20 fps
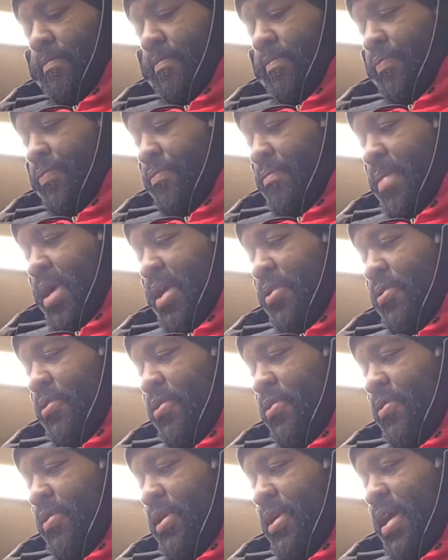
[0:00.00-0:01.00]

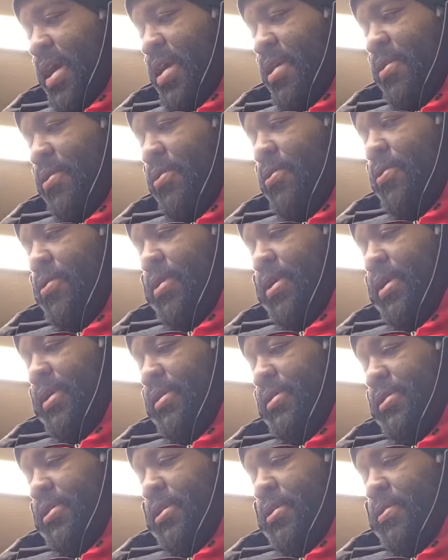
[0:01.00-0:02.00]
micro category.
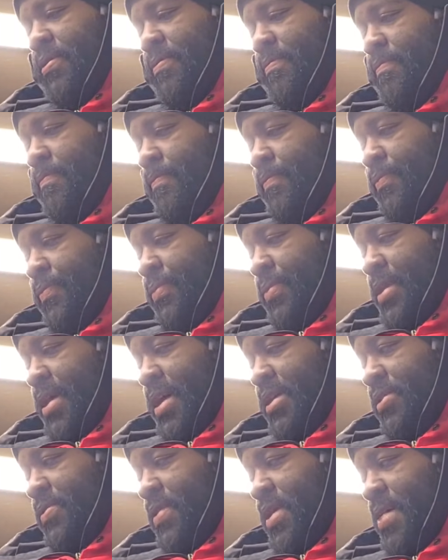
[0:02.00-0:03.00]
So
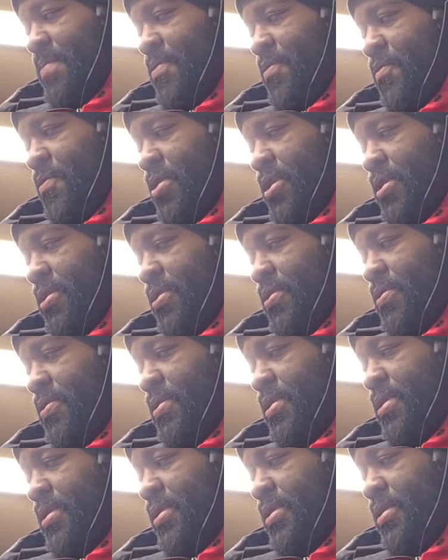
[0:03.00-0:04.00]
that's what I've been working
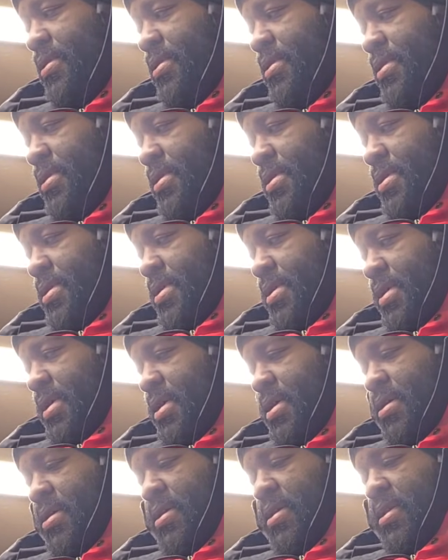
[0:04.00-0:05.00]
on. I
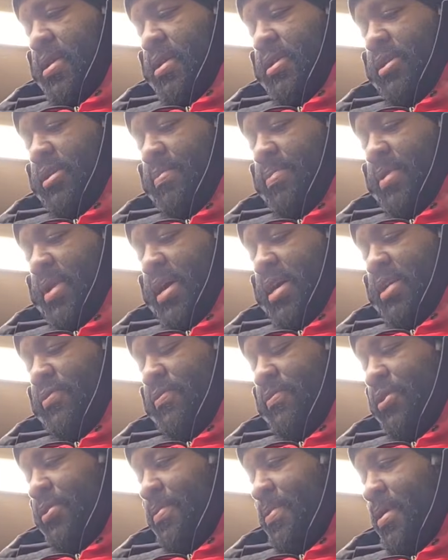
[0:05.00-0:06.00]
got all of the supplies
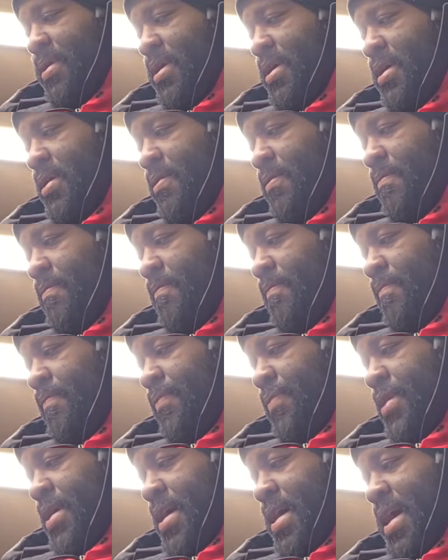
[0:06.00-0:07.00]
from Japan.
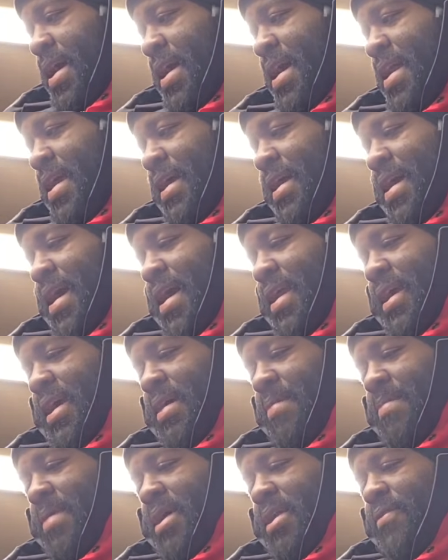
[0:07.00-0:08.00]
I got a guy to
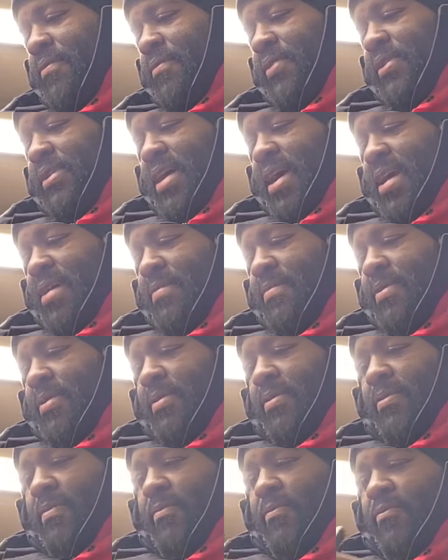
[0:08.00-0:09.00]
come out of retirement
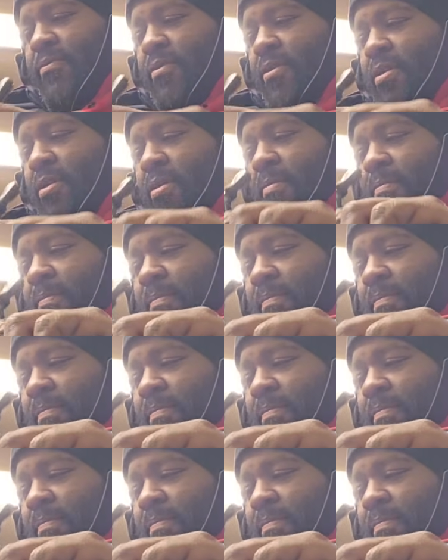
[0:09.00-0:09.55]
from